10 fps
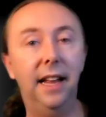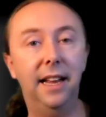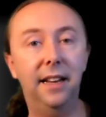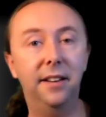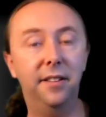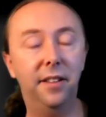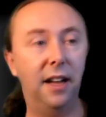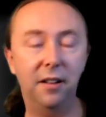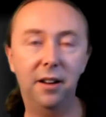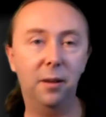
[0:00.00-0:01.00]
And
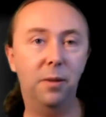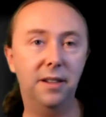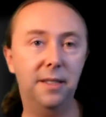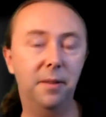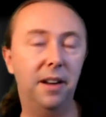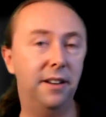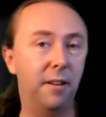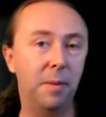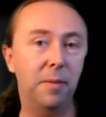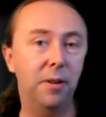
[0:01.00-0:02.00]
I'm going to quote someone, I don't
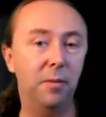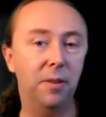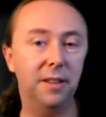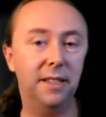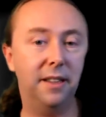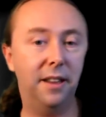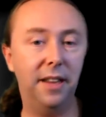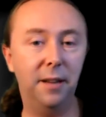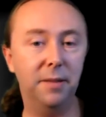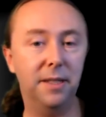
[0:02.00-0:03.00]
remember who it was, I
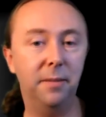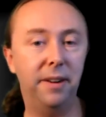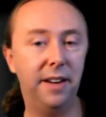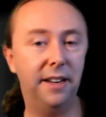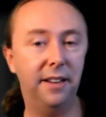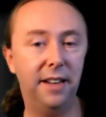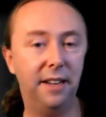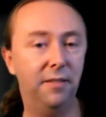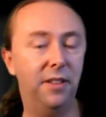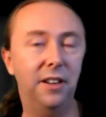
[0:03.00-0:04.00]
think it was an American
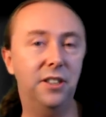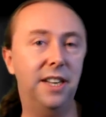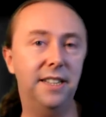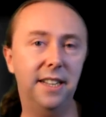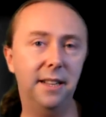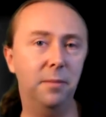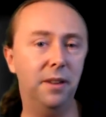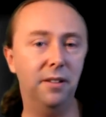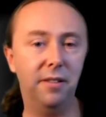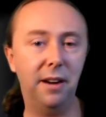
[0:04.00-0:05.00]
like Shane
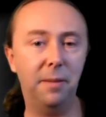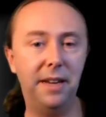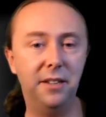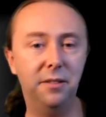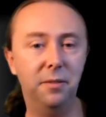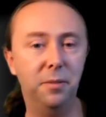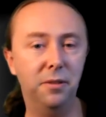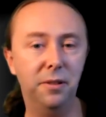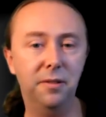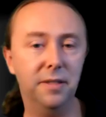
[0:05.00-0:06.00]
Tecklenburg or Greg Banish or
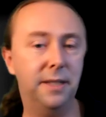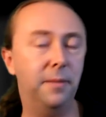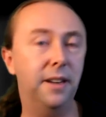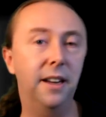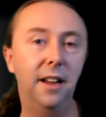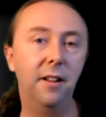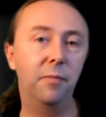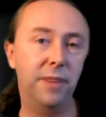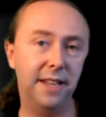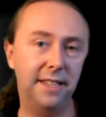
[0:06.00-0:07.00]
Paul Ure or someone,
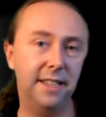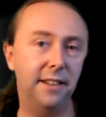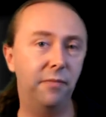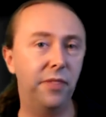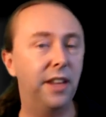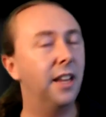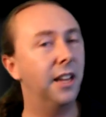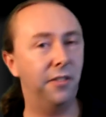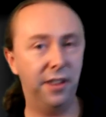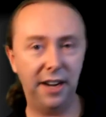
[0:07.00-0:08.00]
but they said,
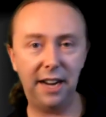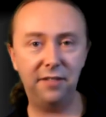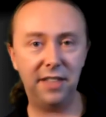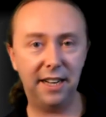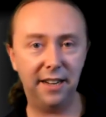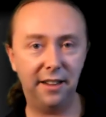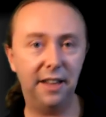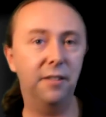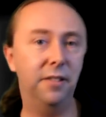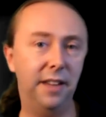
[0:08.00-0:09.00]
if you don't have data,
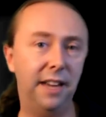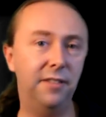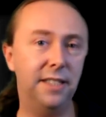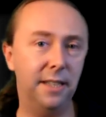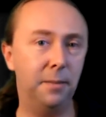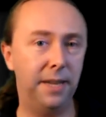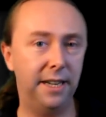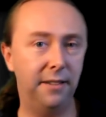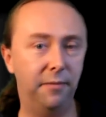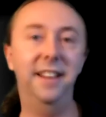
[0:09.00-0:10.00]
then all you have is an
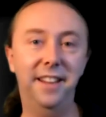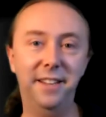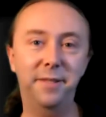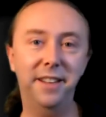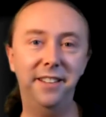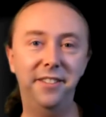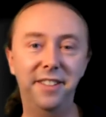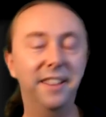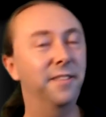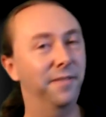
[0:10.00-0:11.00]
opinion. And that's what I'll leave you
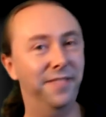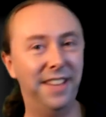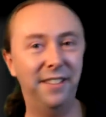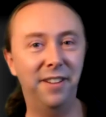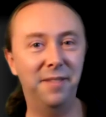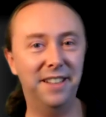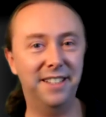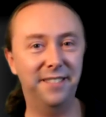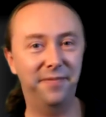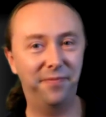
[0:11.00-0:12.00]
with. Thank you very
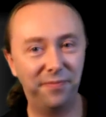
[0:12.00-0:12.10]
much.